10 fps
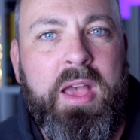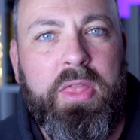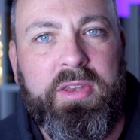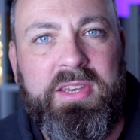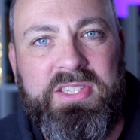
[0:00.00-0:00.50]

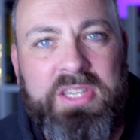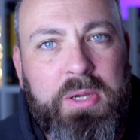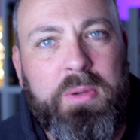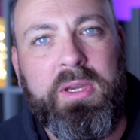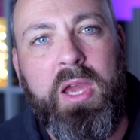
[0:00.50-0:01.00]
that this
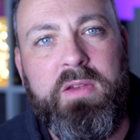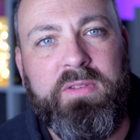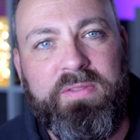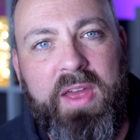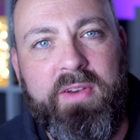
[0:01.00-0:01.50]
new
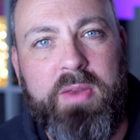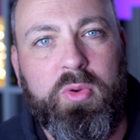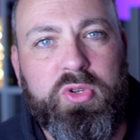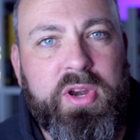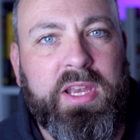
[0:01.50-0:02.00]
COVID variant
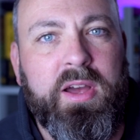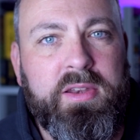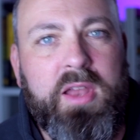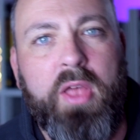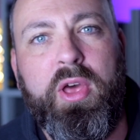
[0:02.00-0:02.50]
will trigger
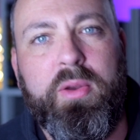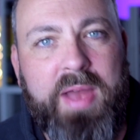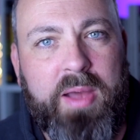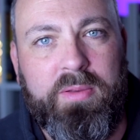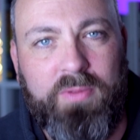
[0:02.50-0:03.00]
another
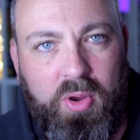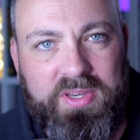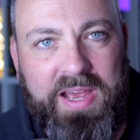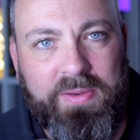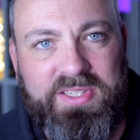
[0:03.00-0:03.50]
round of
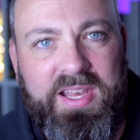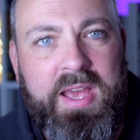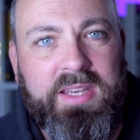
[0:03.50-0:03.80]
lockdowns,